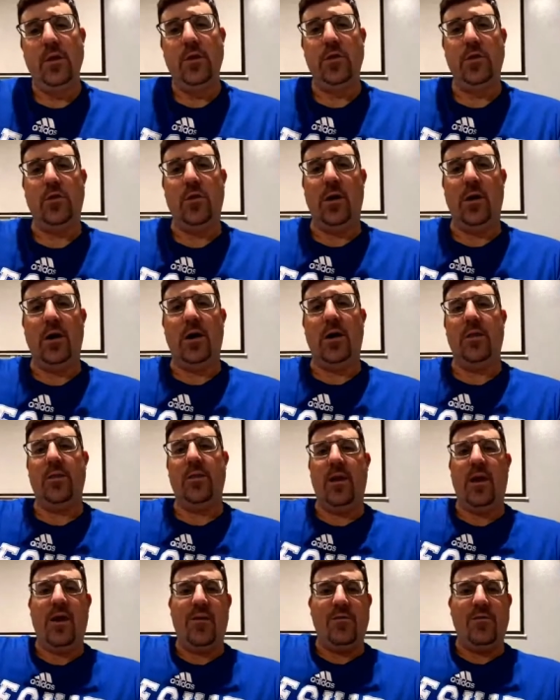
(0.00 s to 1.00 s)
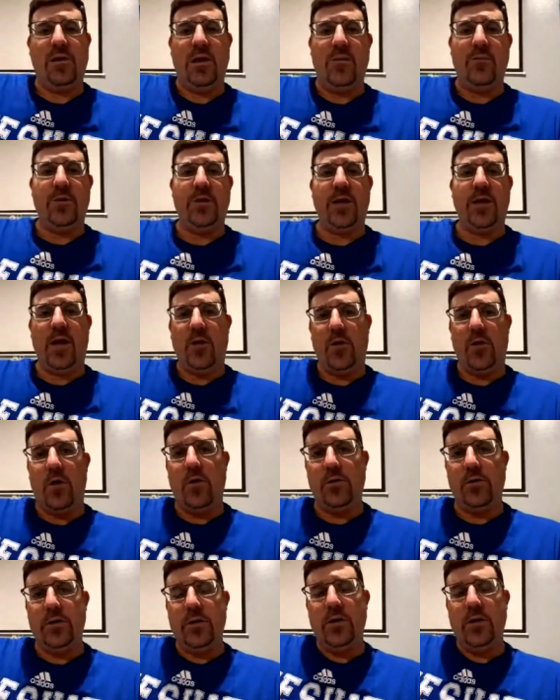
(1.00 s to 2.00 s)
you know, I, they haven't let me down
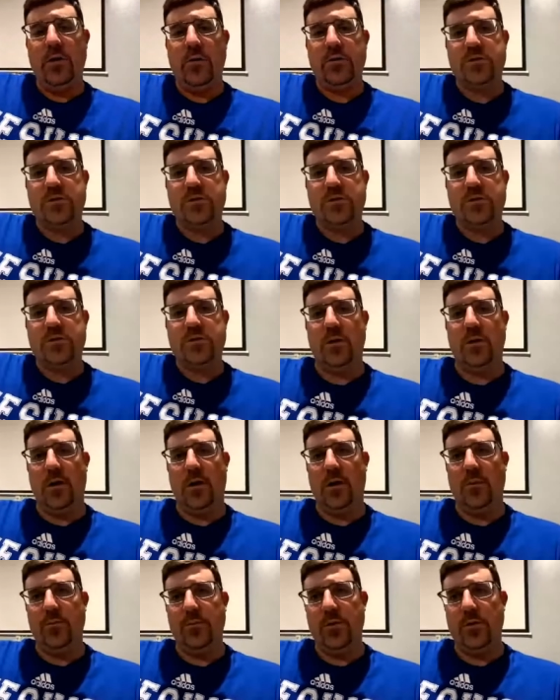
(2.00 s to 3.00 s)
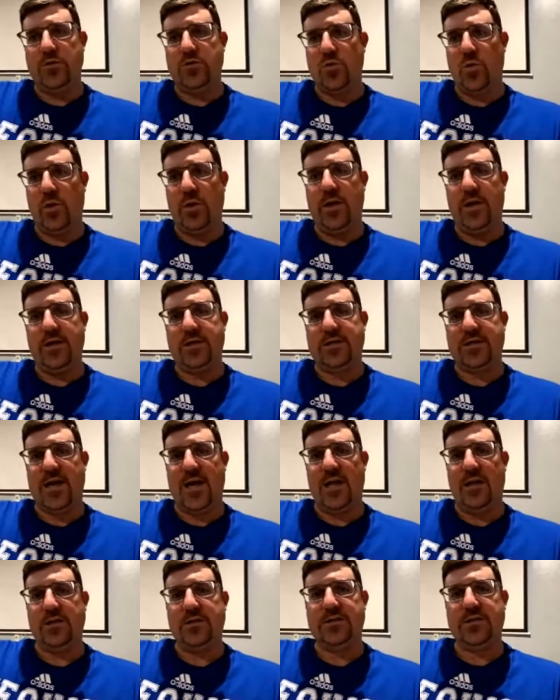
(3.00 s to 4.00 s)
all year. It's been um, you know 28
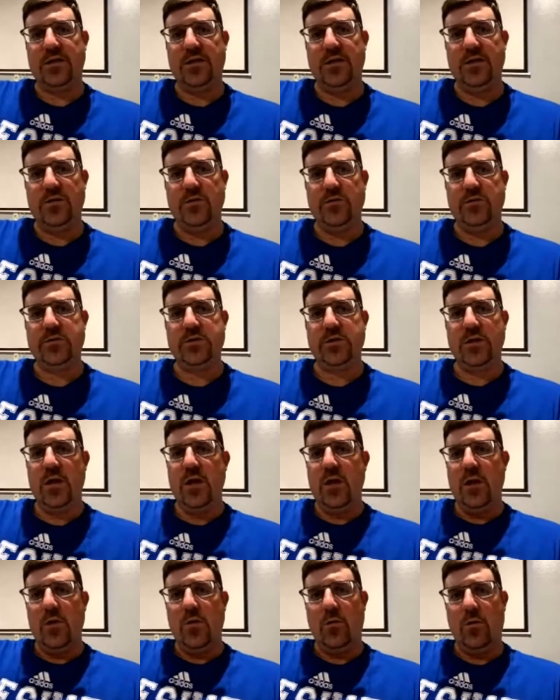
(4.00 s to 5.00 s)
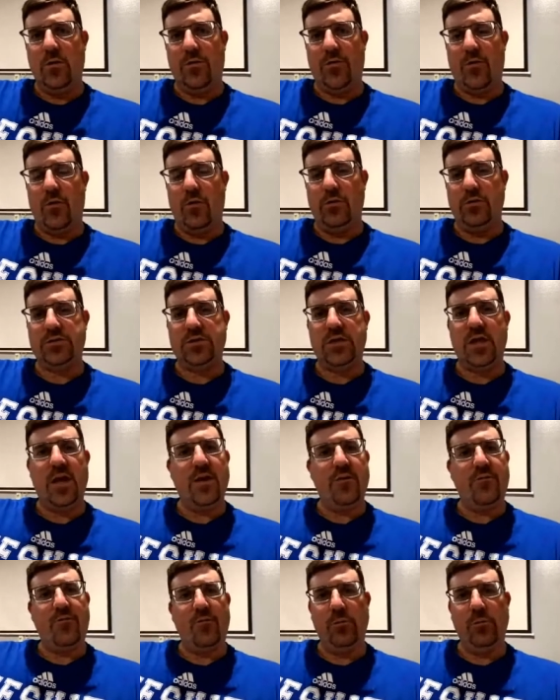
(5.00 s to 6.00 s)
solid seniors with the whole
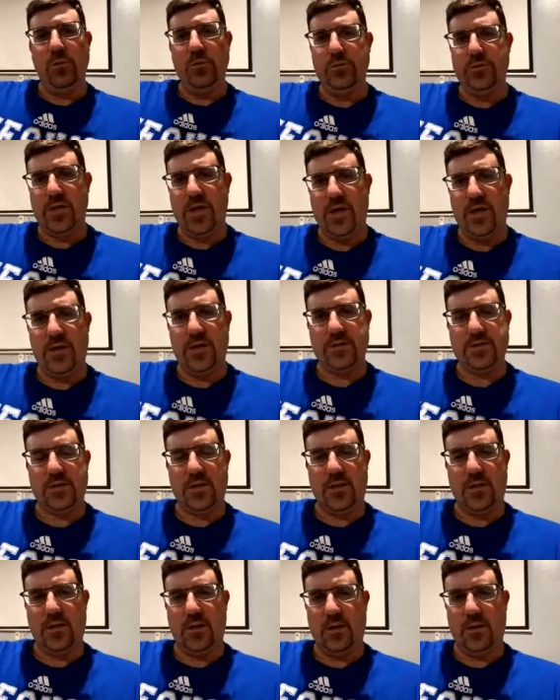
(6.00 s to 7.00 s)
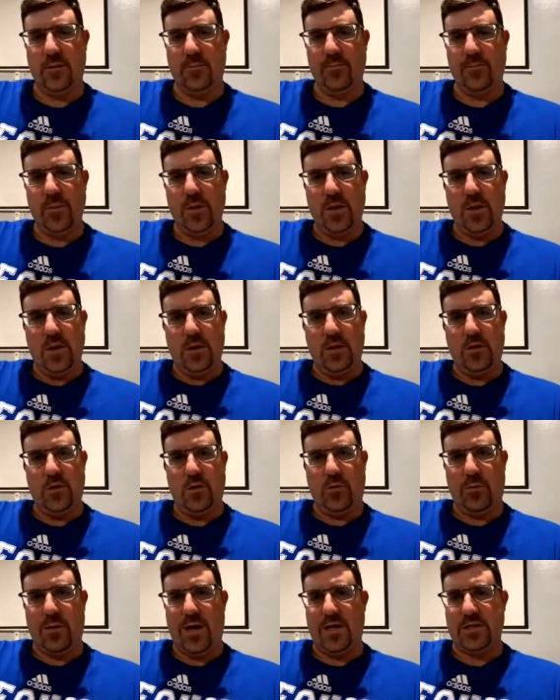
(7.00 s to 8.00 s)
staff of Blue Jays and um, you
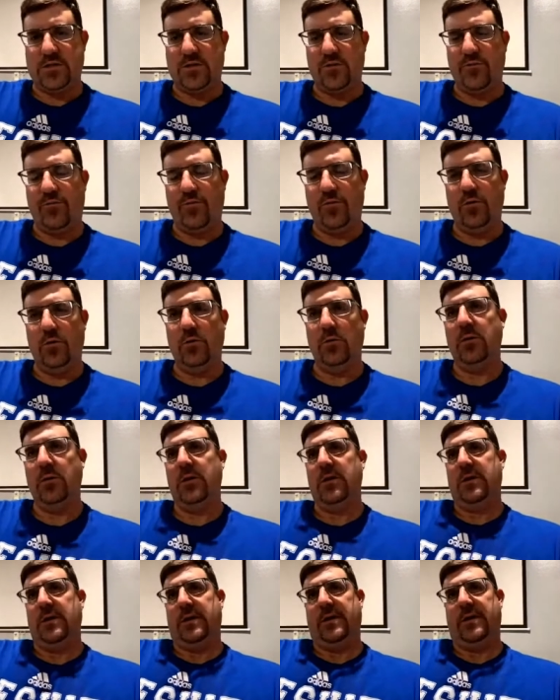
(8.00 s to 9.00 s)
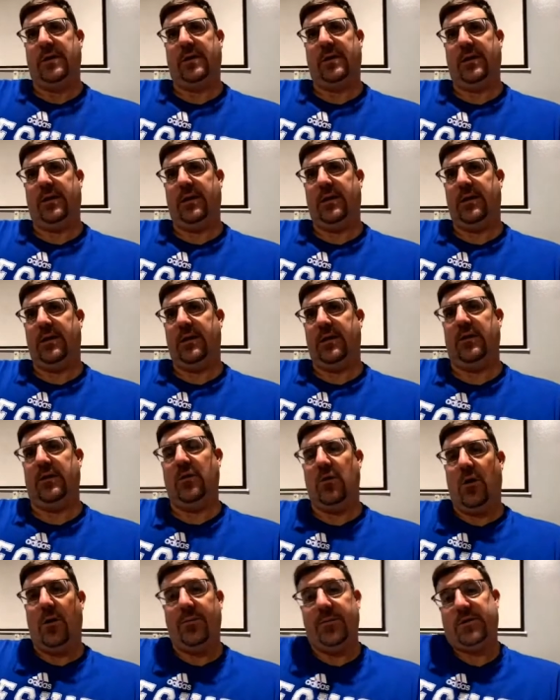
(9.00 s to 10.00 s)
know roster full. And, and, you
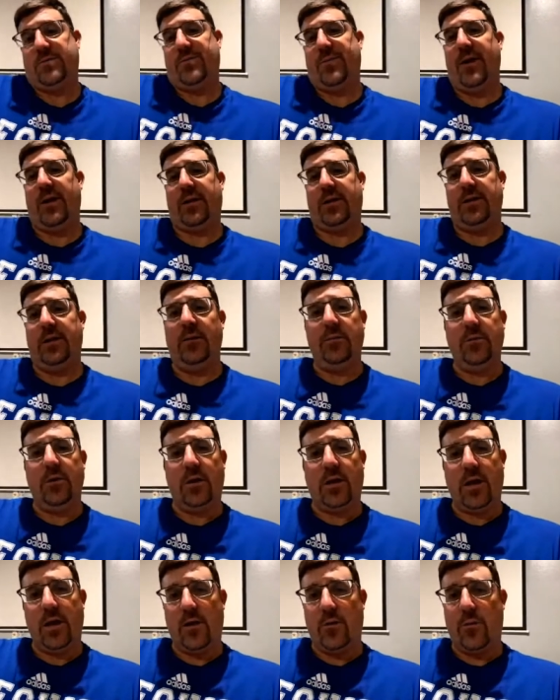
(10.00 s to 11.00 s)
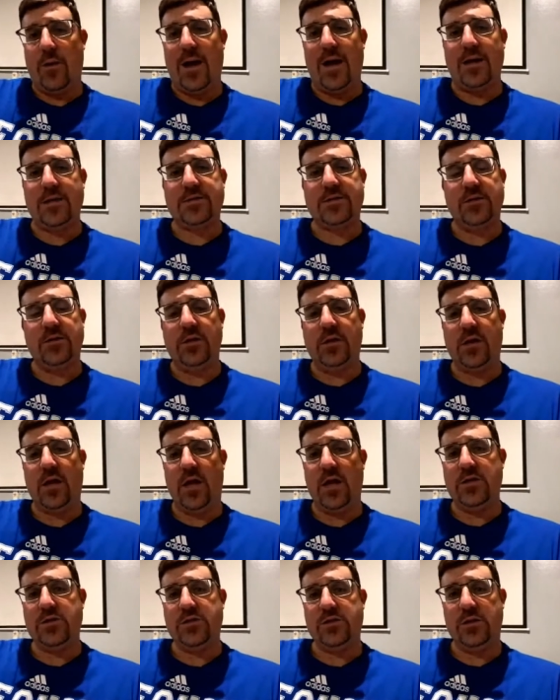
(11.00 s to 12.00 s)
know I'm expecting them to kind of rise to the
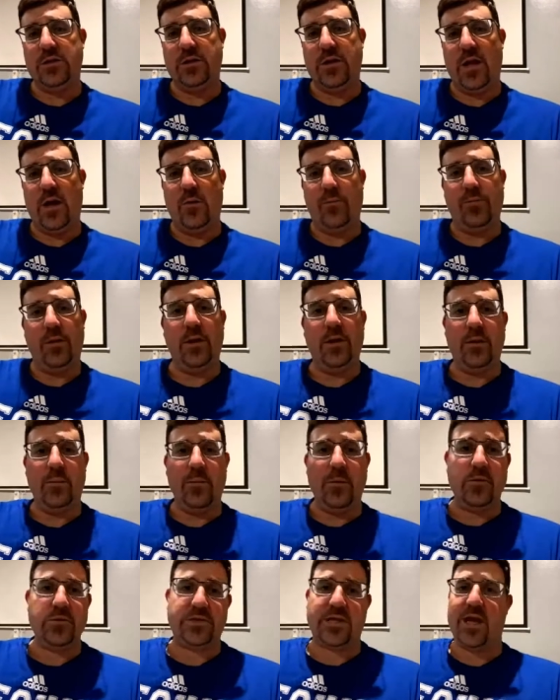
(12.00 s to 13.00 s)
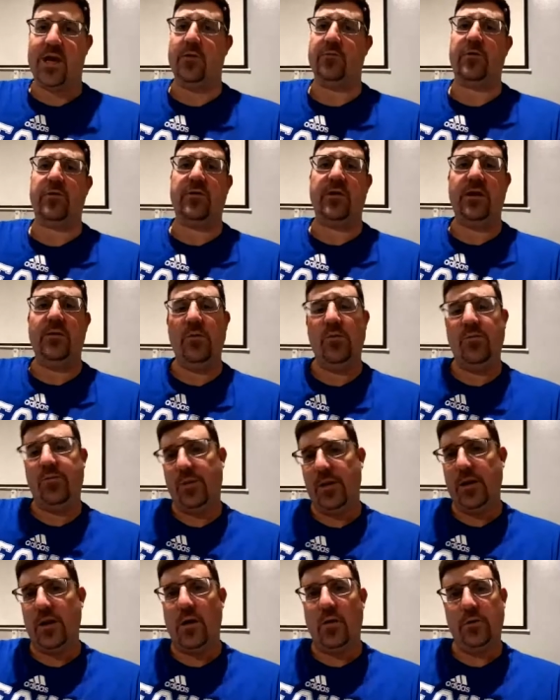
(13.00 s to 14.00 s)
occasion and now play the most talented team we
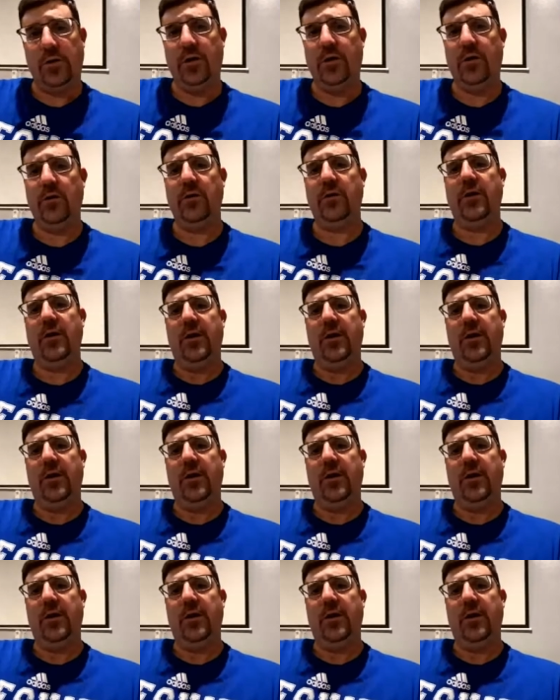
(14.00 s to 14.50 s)
played all year